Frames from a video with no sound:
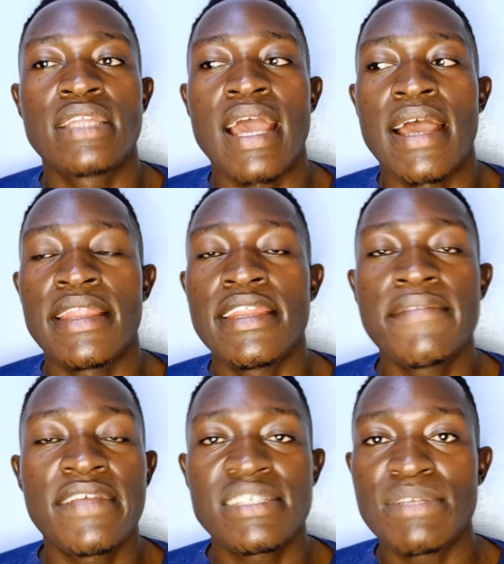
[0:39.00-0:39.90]
the
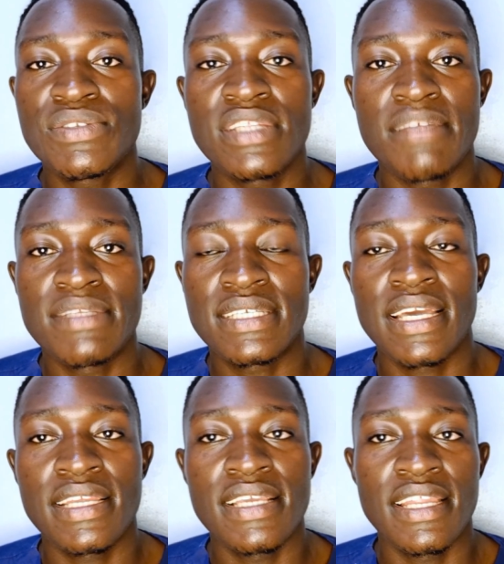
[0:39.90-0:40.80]
difference between a
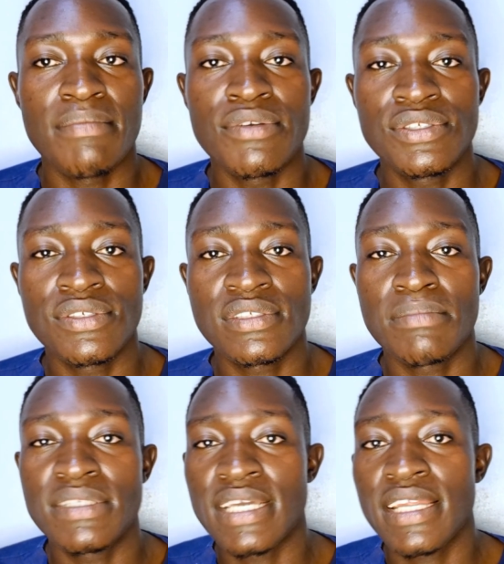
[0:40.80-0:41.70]
miscarriage and
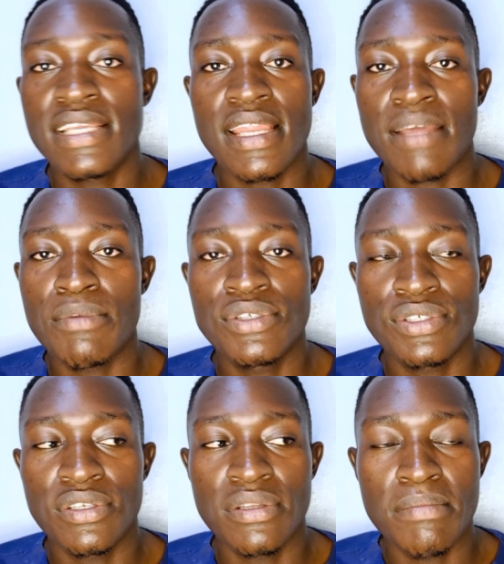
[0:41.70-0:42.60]
miscarriage and
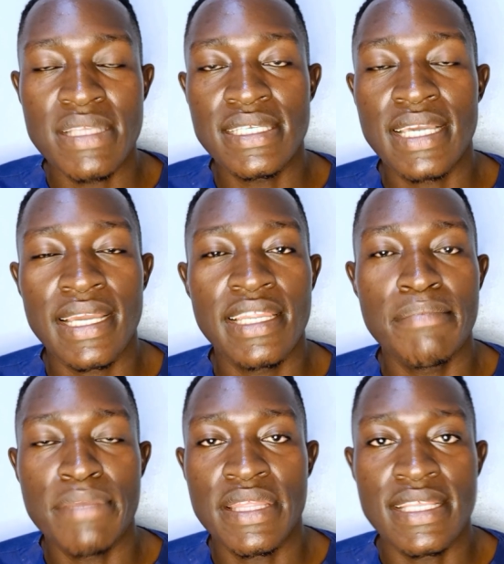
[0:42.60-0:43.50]
abortion basically
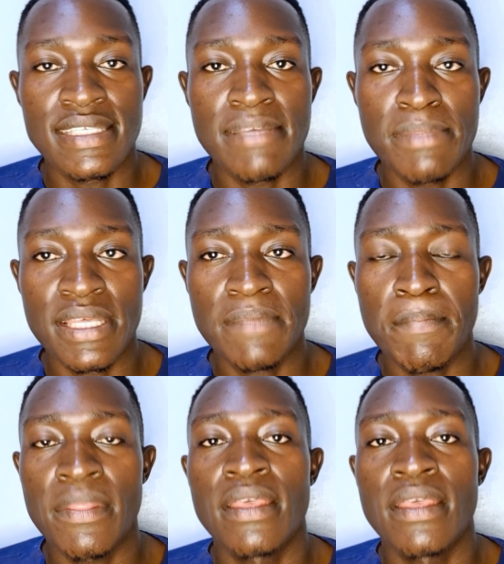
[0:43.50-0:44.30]
mean the same thing.